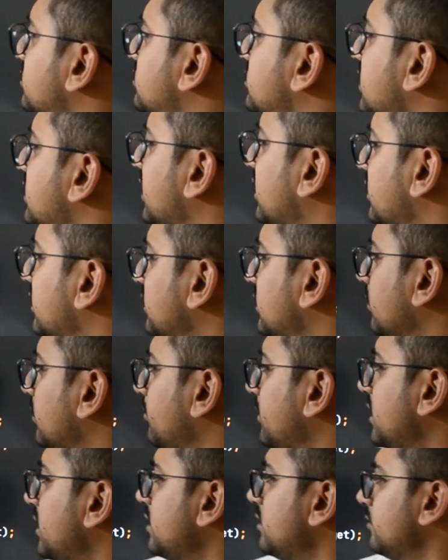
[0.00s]
check it in the
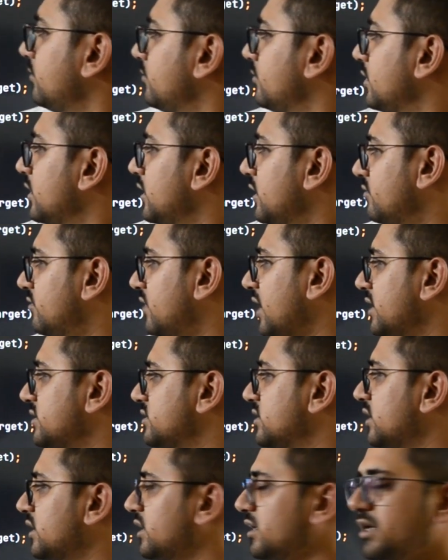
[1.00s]
main, if the
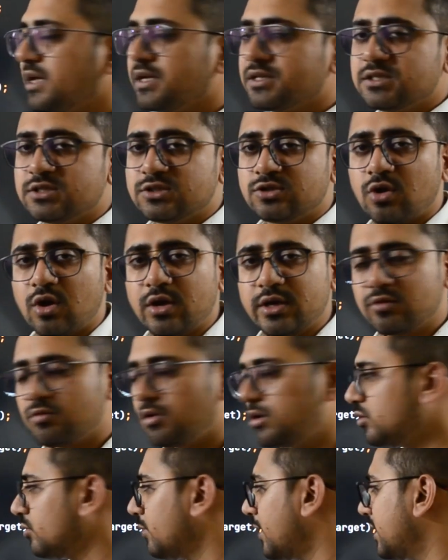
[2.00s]
answer index is not
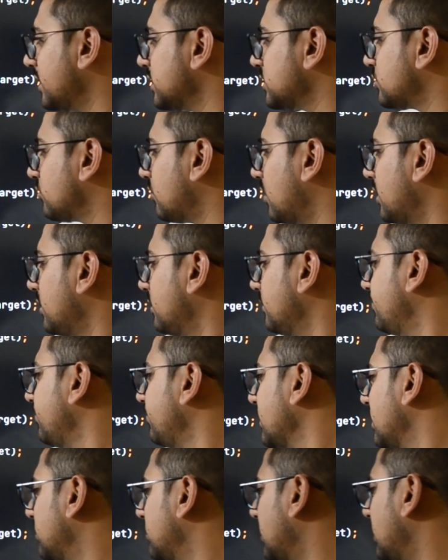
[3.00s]
equal to -1,
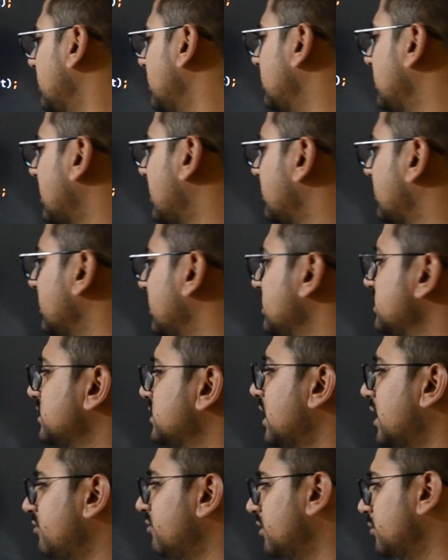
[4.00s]
then in that case
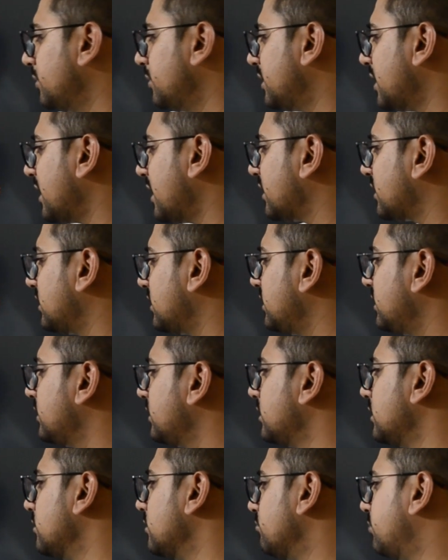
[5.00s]
I will be directly
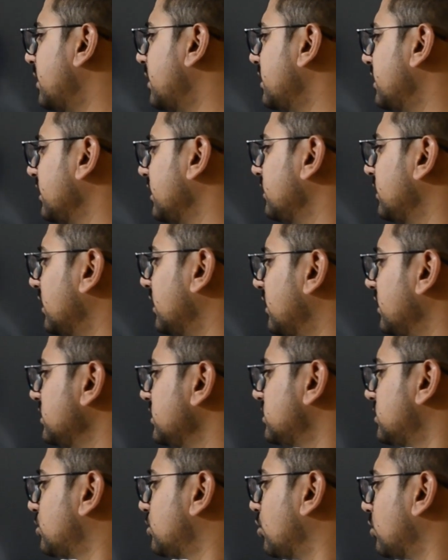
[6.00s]
printing there
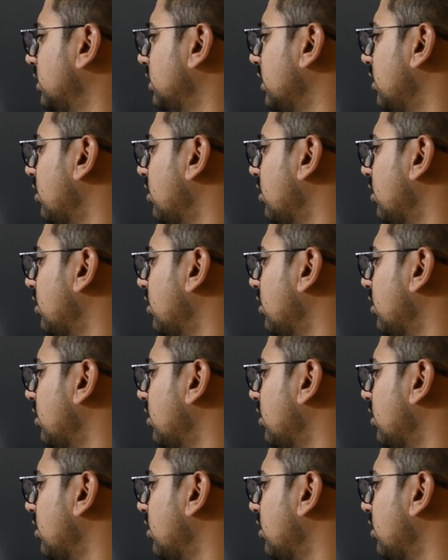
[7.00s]
as total